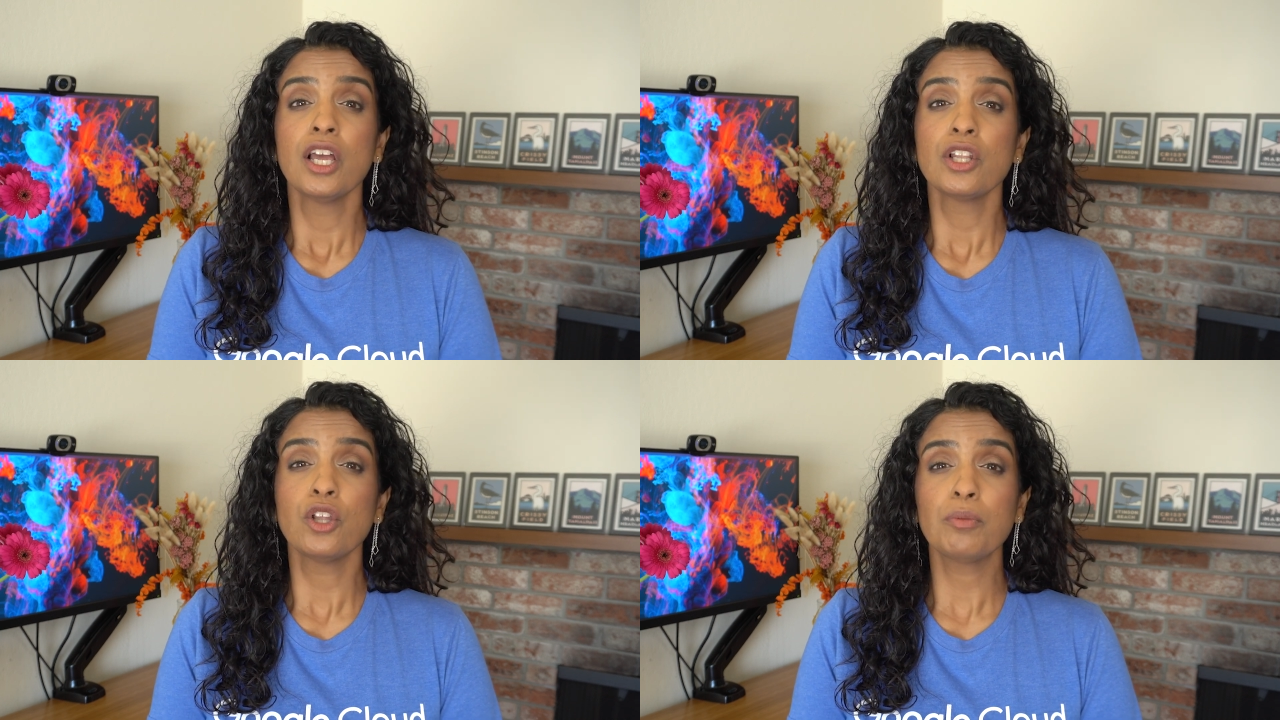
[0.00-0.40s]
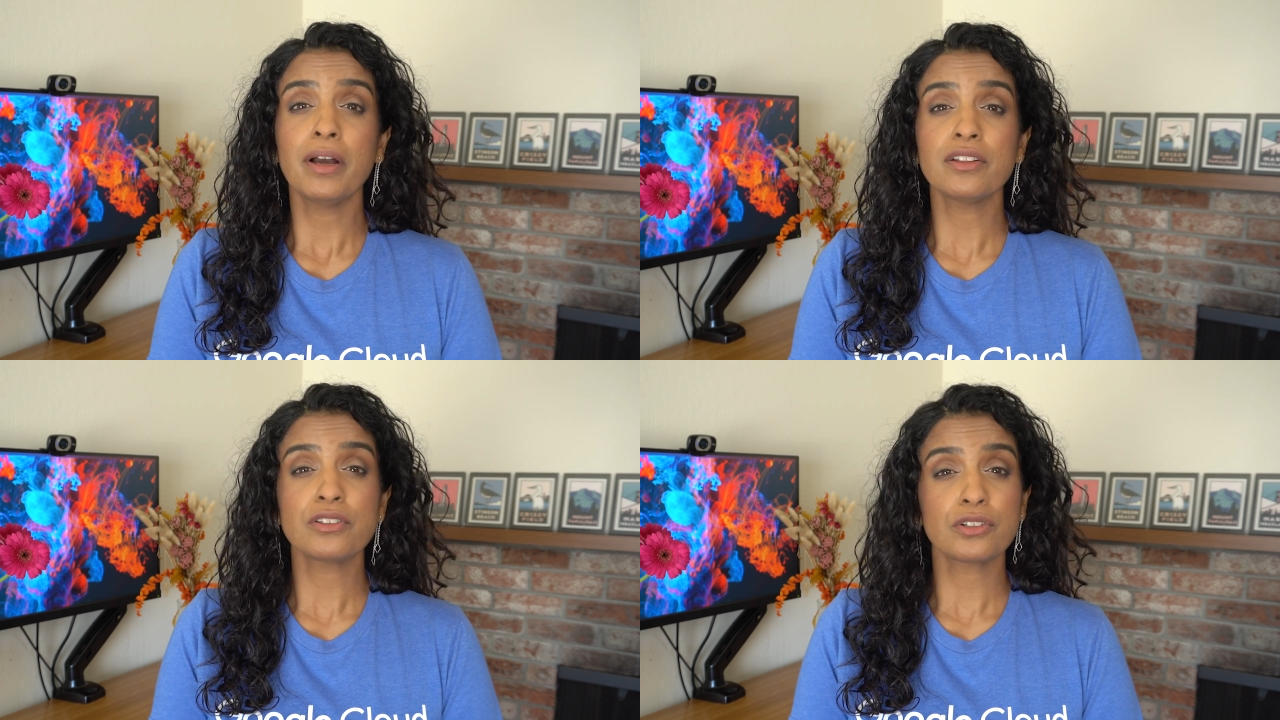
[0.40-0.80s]
load
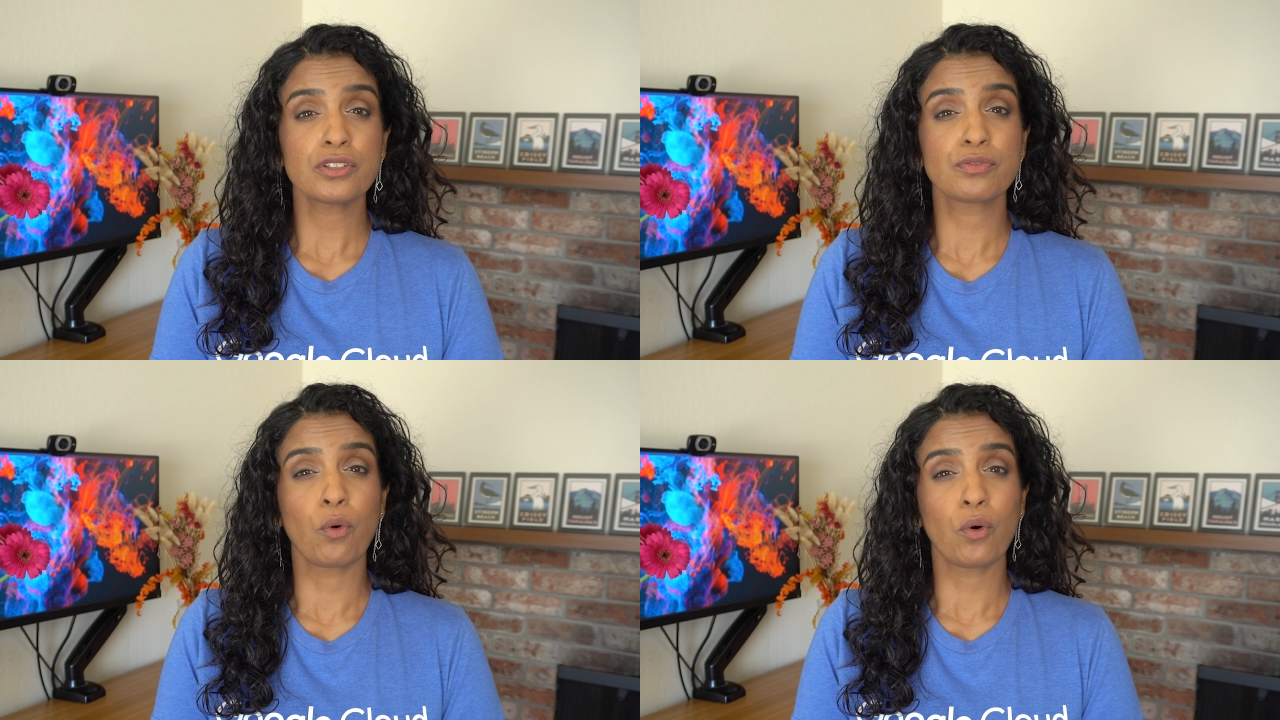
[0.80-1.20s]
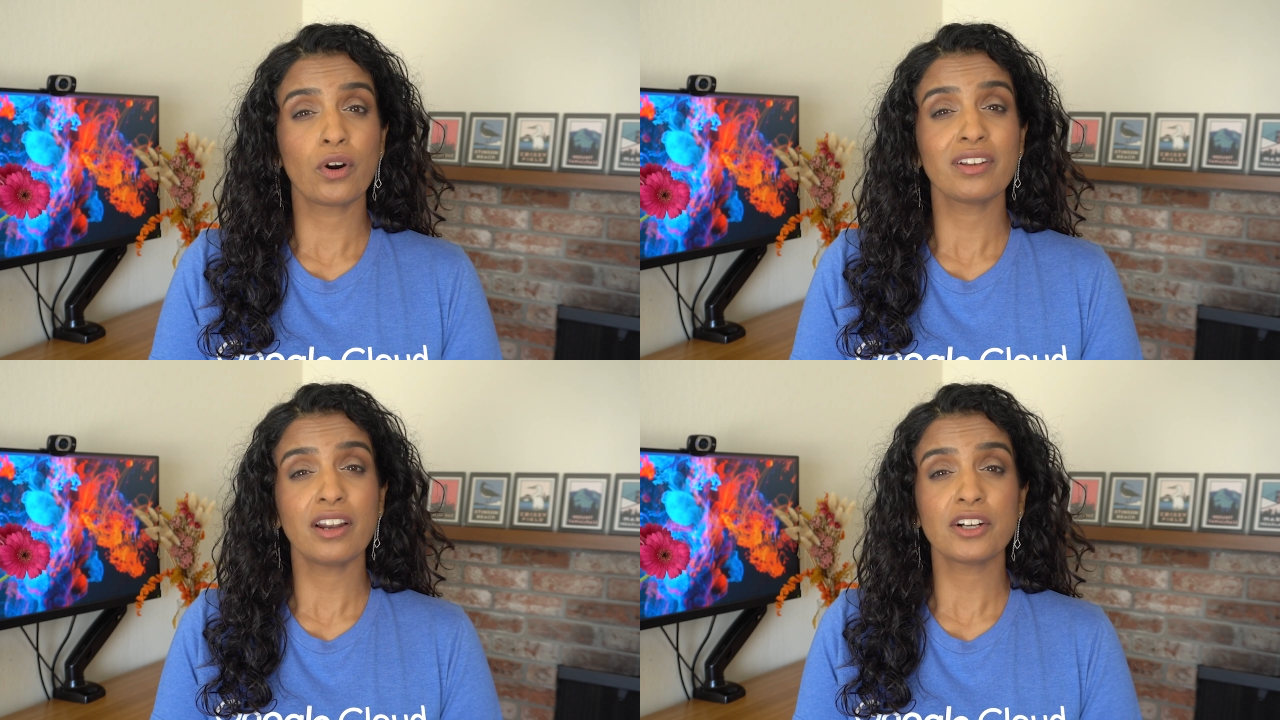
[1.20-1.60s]
balancers
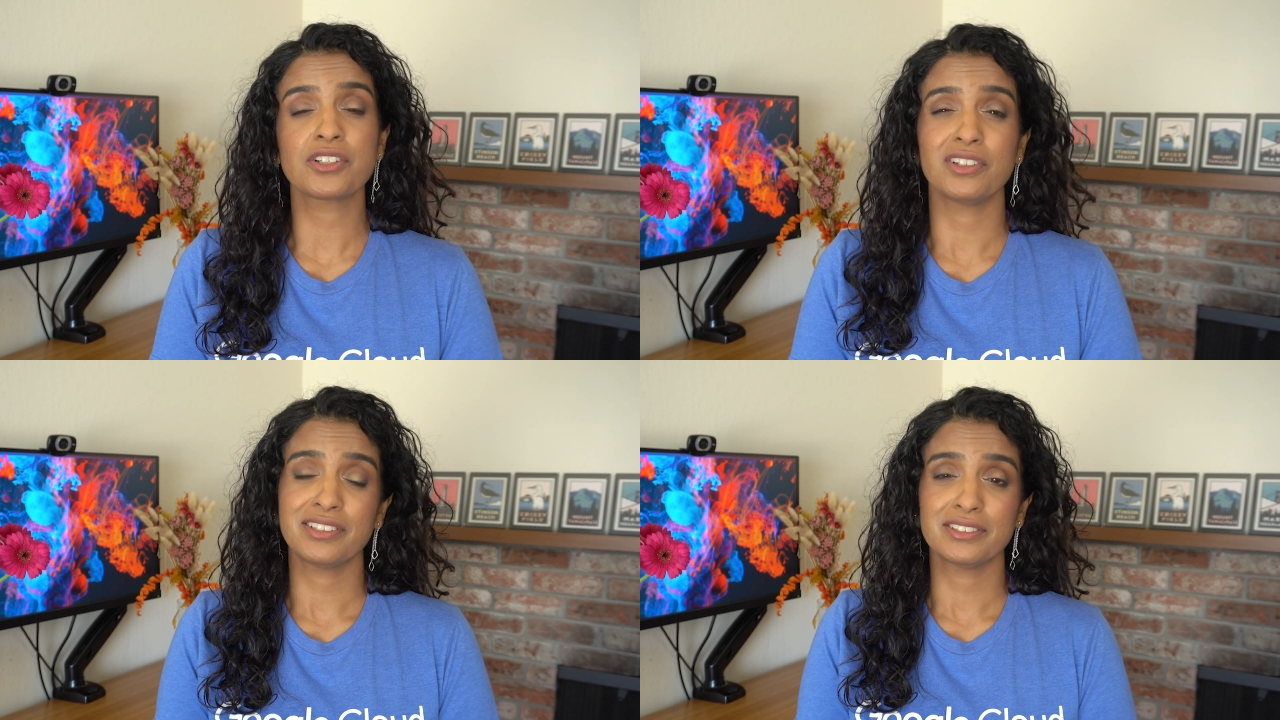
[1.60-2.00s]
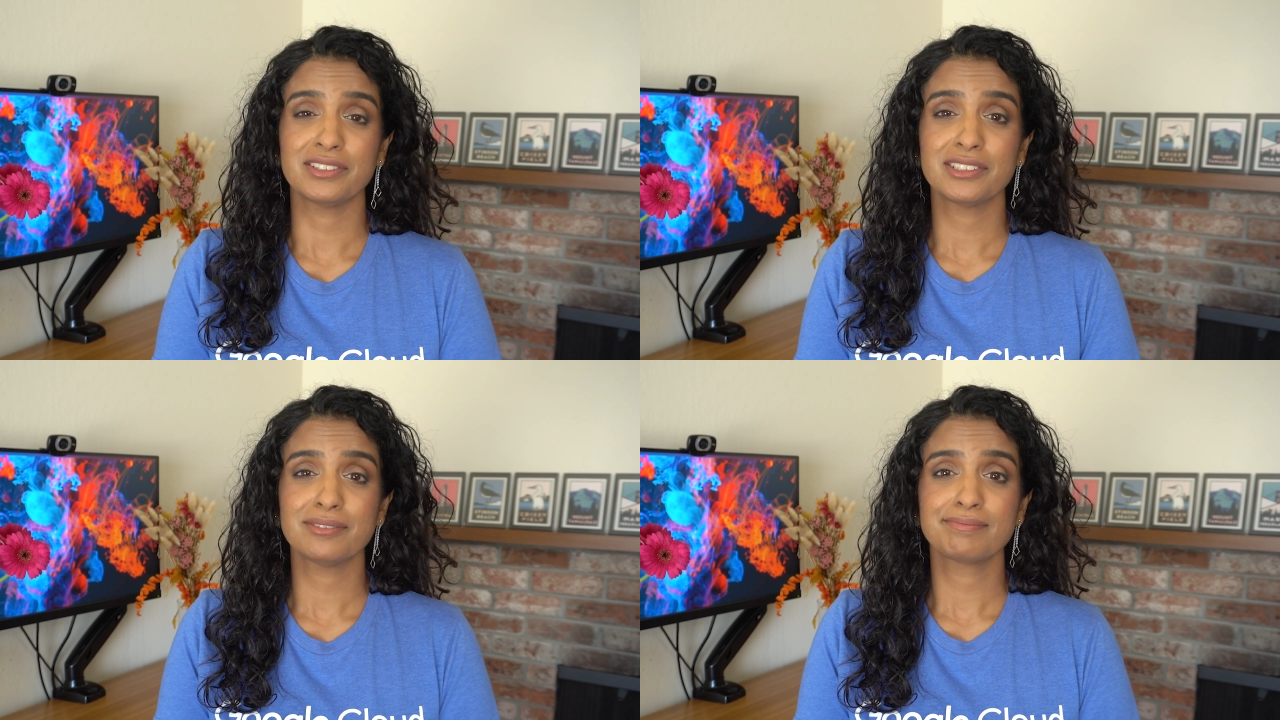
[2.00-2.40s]
for large
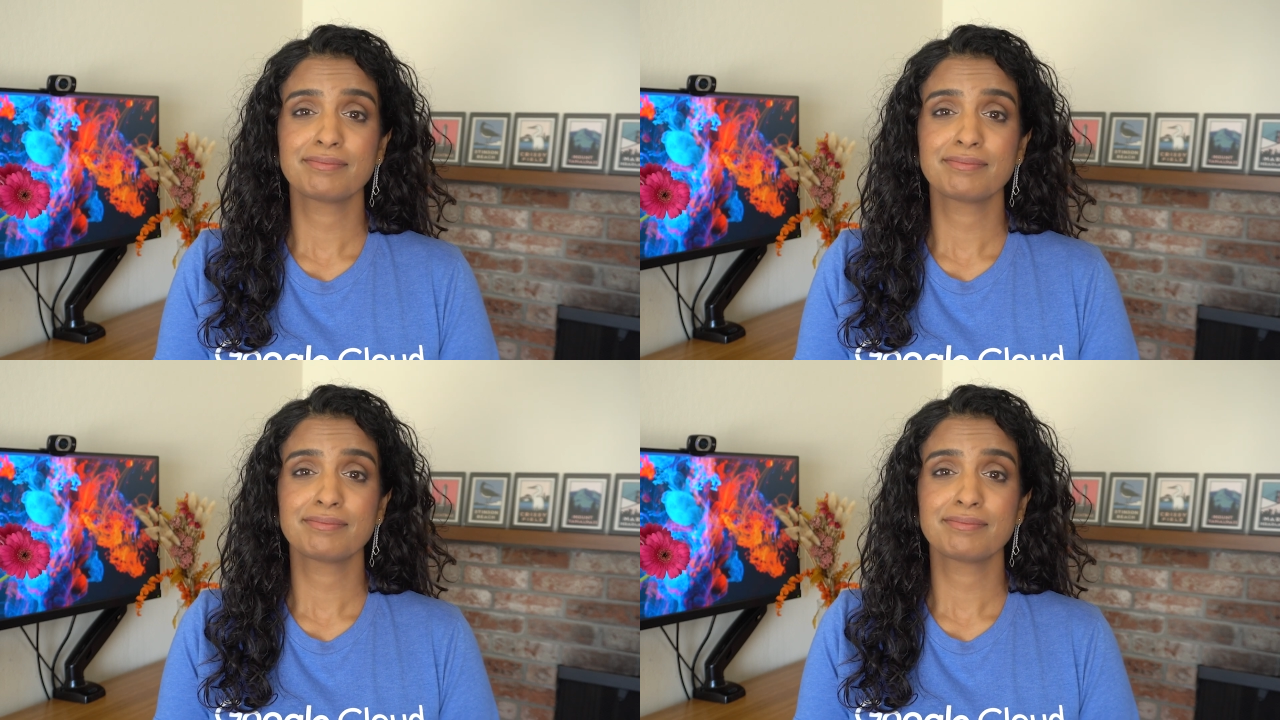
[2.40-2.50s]
clusters.